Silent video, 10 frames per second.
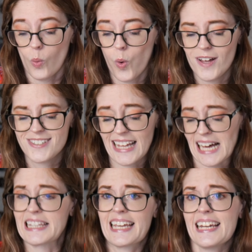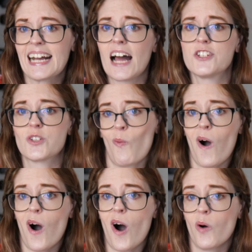was like a lean against the
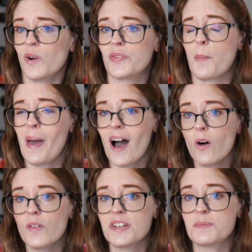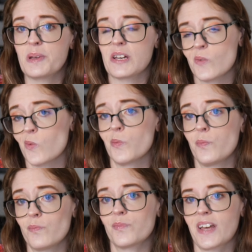wall with the pelvis being
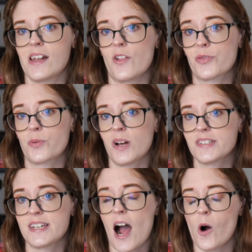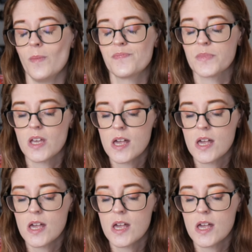kind of thrust out.